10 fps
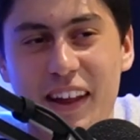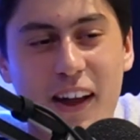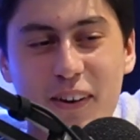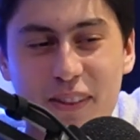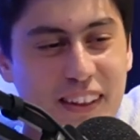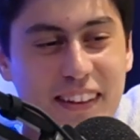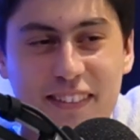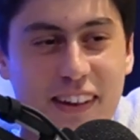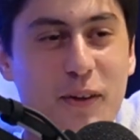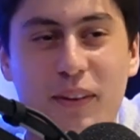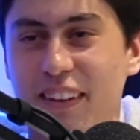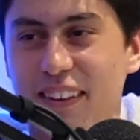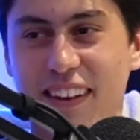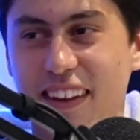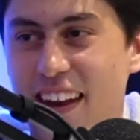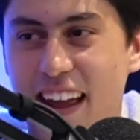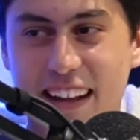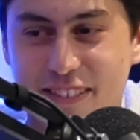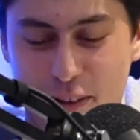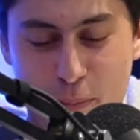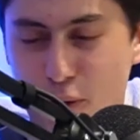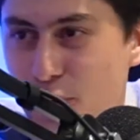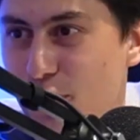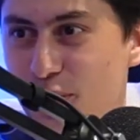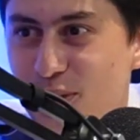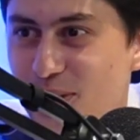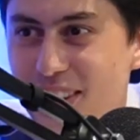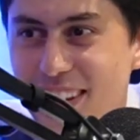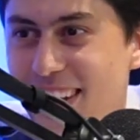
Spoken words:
I don't think there's anyone that hates him or Kroos. No,